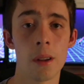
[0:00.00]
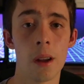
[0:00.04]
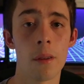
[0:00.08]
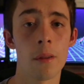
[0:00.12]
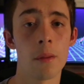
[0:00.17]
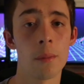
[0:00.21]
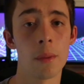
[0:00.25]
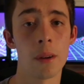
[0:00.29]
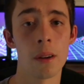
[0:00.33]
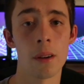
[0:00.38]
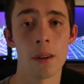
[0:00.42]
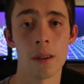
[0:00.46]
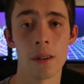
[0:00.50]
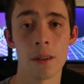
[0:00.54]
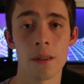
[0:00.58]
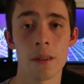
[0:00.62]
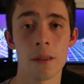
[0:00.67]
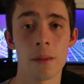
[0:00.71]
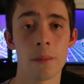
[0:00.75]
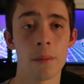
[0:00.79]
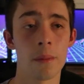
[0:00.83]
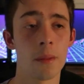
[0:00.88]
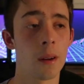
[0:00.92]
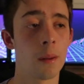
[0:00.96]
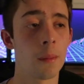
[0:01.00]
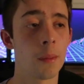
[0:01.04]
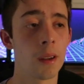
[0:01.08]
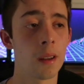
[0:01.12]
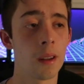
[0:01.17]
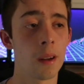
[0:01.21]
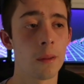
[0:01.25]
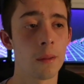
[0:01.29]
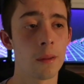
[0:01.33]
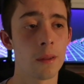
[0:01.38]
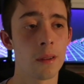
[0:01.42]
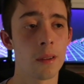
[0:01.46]
that would be awesome. I mean,
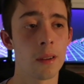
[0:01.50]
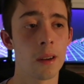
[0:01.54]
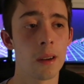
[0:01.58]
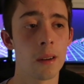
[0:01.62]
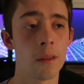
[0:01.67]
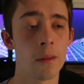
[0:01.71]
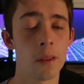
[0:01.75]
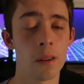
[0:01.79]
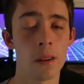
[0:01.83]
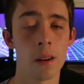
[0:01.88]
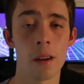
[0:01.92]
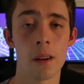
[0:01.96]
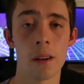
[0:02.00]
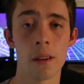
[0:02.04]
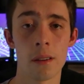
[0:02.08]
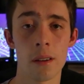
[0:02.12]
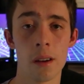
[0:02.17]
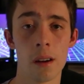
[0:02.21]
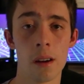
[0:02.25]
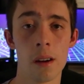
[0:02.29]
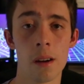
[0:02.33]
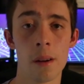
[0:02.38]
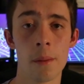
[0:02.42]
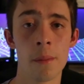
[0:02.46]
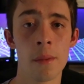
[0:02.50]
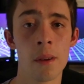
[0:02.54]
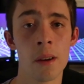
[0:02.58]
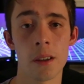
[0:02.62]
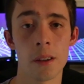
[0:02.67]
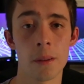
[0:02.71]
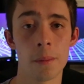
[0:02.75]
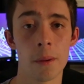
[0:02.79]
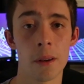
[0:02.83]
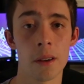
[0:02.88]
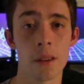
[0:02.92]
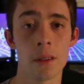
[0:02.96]
that would save a lot of time,
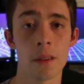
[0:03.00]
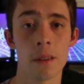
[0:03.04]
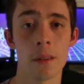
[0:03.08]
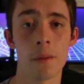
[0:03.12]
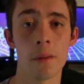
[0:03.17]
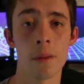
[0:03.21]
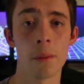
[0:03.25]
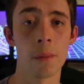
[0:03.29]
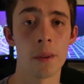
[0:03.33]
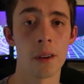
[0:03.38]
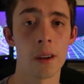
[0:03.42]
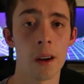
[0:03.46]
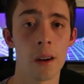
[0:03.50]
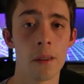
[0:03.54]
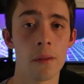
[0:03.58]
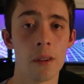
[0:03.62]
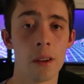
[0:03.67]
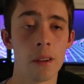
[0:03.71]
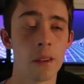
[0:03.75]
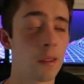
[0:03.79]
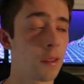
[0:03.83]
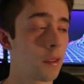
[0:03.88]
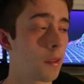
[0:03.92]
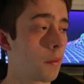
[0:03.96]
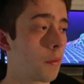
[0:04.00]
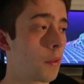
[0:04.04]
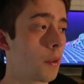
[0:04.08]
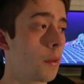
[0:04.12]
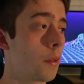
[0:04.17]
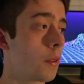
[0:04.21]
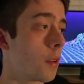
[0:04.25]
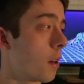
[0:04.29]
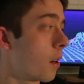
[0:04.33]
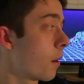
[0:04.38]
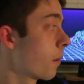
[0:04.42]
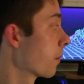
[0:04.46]
especially for me. I've done this a few
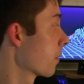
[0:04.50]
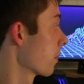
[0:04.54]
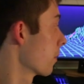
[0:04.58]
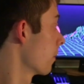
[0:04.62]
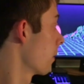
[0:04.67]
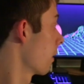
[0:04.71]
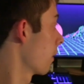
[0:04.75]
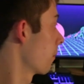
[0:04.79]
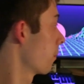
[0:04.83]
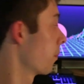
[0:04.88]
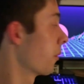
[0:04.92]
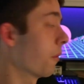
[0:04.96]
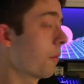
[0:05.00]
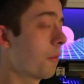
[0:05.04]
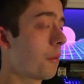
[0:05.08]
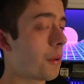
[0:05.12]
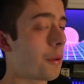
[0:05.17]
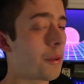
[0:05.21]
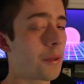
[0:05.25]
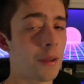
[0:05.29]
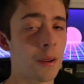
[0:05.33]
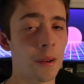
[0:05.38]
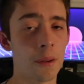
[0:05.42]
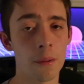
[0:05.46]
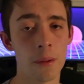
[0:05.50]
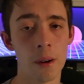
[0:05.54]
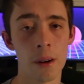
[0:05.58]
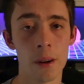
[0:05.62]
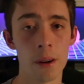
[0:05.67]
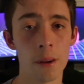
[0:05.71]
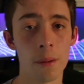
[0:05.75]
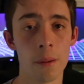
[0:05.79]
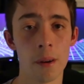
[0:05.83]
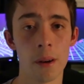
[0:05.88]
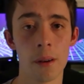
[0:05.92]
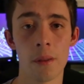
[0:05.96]
times and I've put photos on
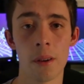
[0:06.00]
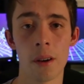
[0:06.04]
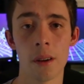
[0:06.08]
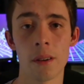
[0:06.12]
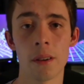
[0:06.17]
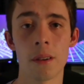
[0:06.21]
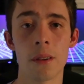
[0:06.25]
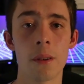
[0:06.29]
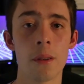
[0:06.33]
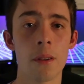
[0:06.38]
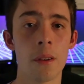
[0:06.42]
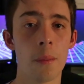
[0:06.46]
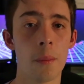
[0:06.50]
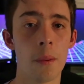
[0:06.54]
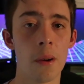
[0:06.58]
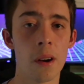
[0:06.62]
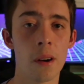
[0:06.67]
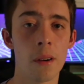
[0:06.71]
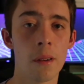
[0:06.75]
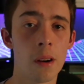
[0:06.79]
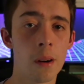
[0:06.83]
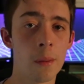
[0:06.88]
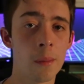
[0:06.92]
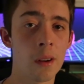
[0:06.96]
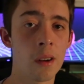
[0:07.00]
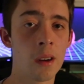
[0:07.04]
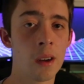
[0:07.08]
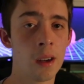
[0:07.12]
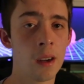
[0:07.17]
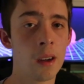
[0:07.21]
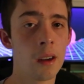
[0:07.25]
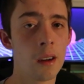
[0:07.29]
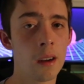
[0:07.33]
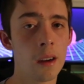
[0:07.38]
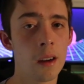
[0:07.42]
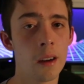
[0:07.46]
Reddit where I've had to do the panorama.
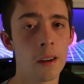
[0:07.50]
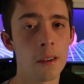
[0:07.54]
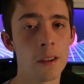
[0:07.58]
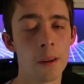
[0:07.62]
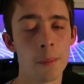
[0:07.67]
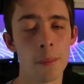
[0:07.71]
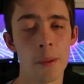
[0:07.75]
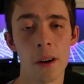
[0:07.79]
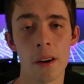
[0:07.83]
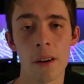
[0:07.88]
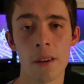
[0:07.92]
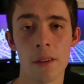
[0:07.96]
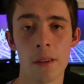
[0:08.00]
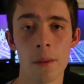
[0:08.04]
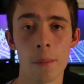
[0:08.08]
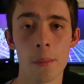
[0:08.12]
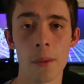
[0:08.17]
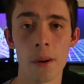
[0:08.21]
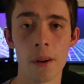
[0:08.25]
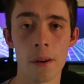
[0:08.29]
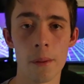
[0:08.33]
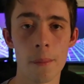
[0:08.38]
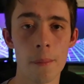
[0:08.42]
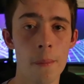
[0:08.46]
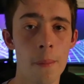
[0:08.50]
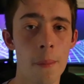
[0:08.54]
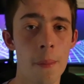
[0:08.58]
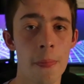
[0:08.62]
It's a pain in the butt.